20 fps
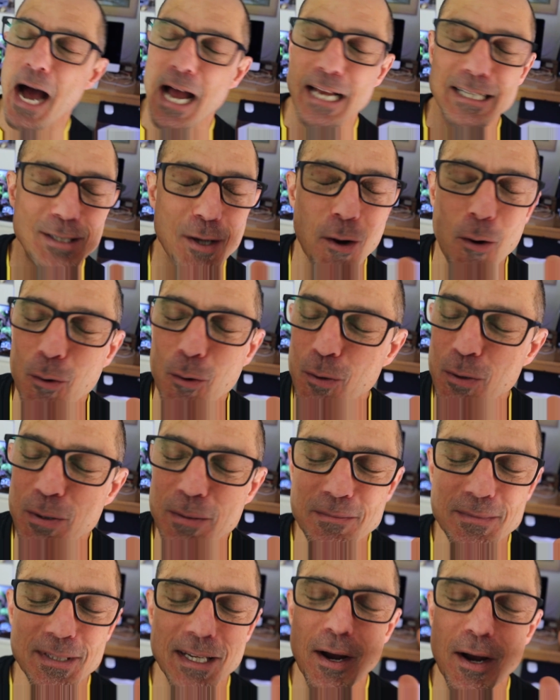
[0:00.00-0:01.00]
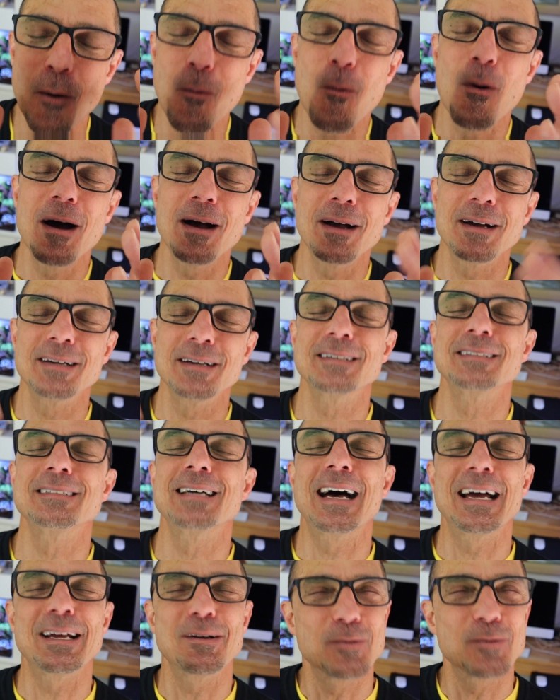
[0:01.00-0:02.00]
I told him, you know what?
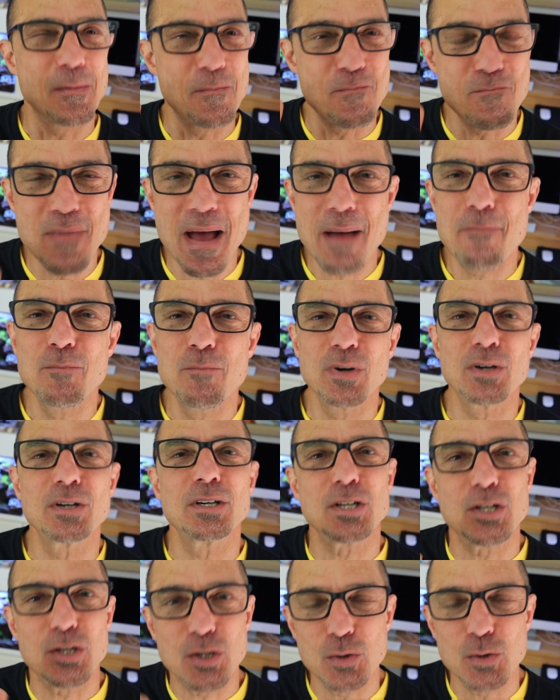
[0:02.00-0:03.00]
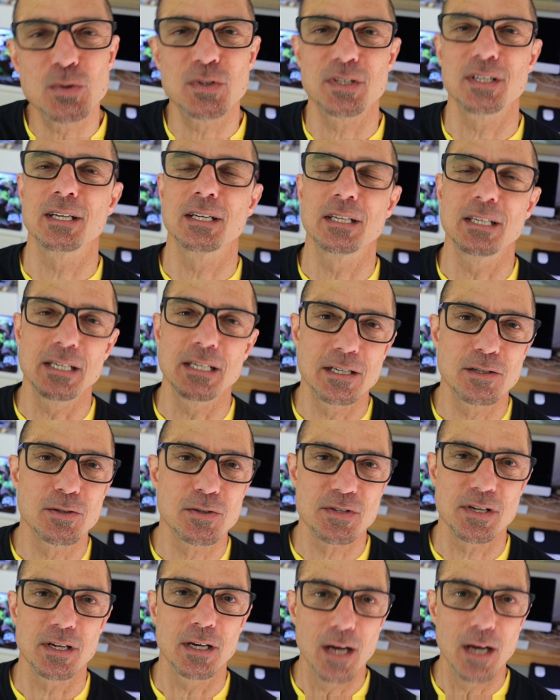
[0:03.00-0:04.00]
I remember using it
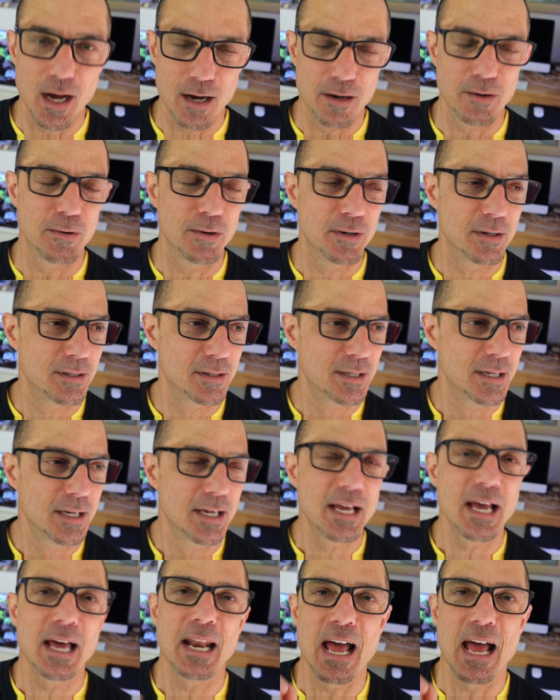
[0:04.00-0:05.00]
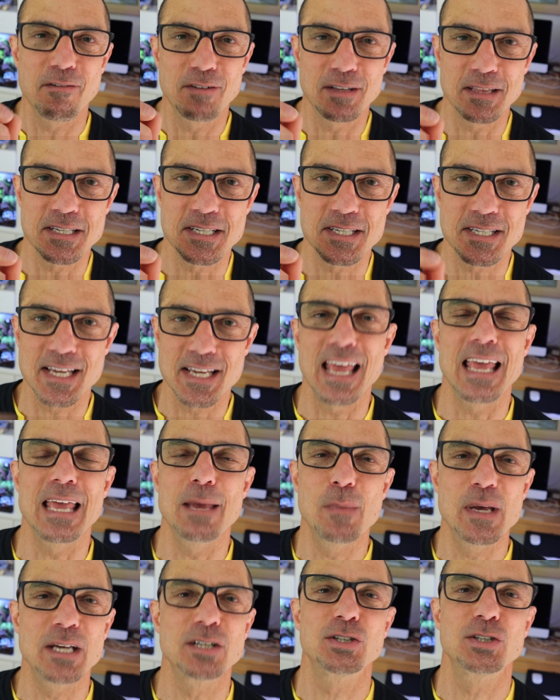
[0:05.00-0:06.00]
years ago and having the
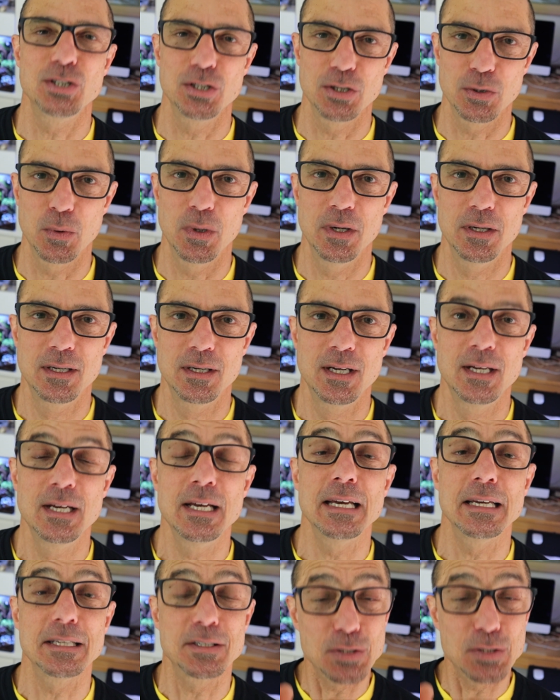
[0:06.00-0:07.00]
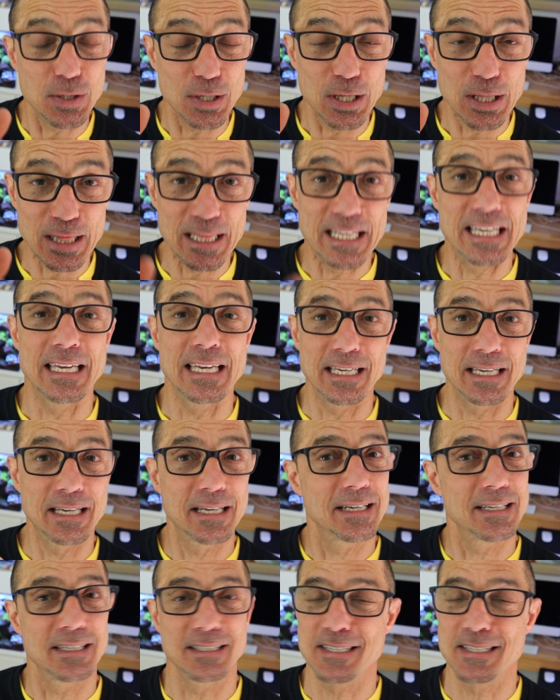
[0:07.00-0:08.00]
same issue. It's gonna leak.
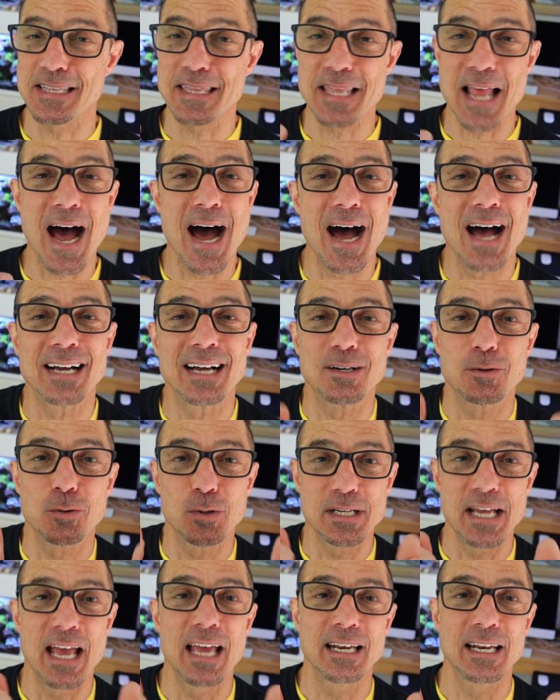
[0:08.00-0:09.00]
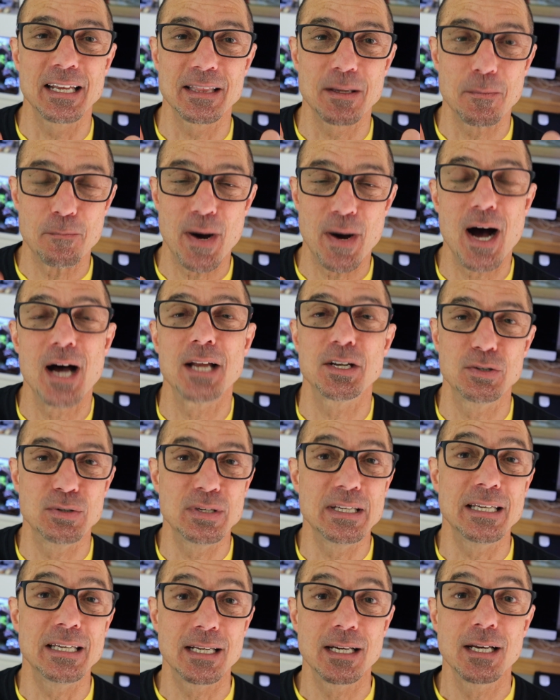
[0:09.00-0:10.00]
It's not creating the bond. You
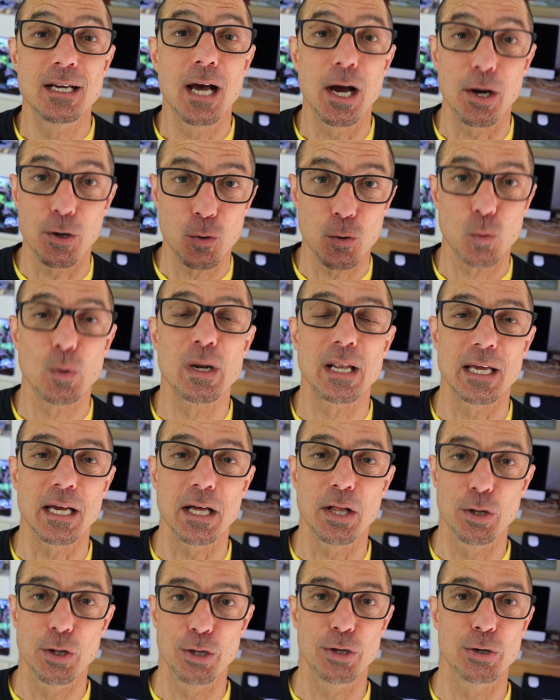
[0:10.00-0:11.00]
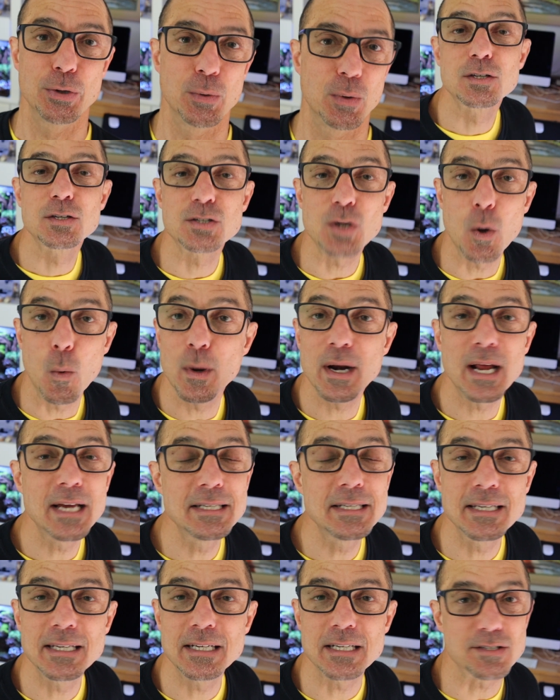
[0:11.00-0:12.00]
need acrylic glue. So what I
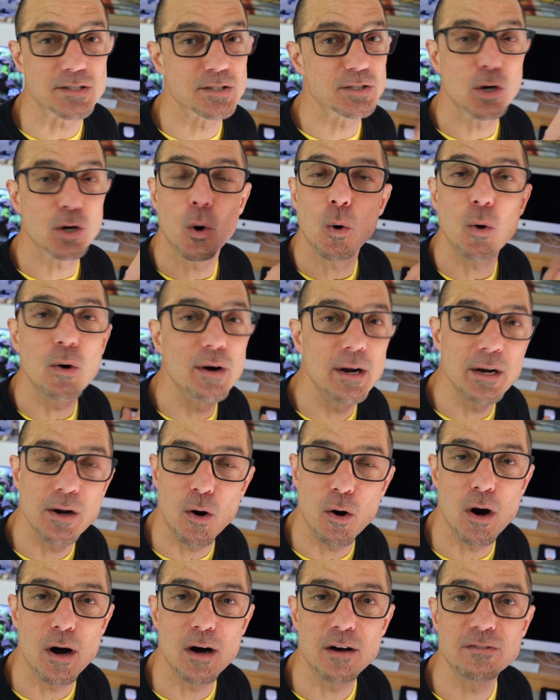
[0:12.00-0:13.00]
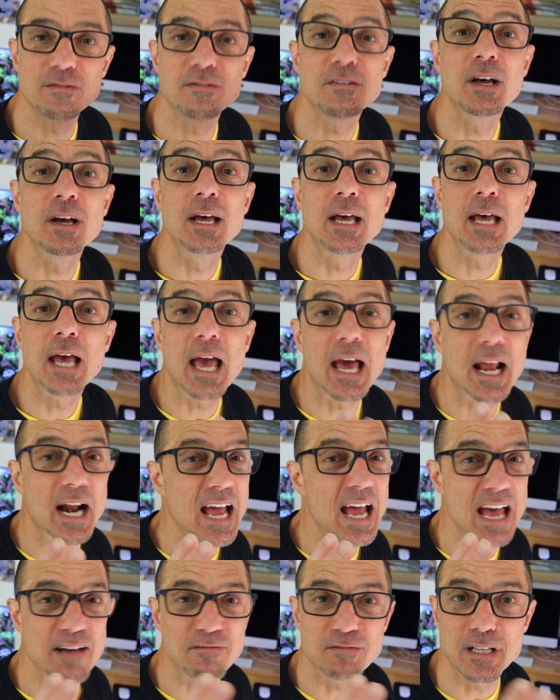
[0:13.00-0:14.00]
did is tore it off and I
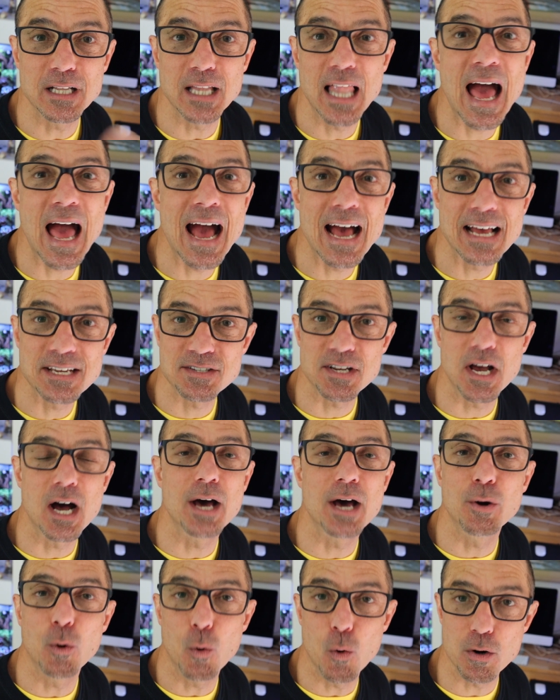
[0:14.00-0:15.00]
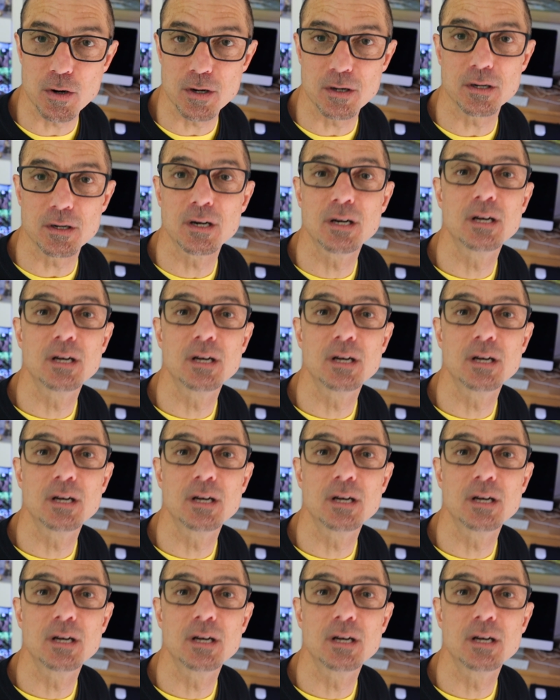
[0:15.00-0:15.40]
have glass on order.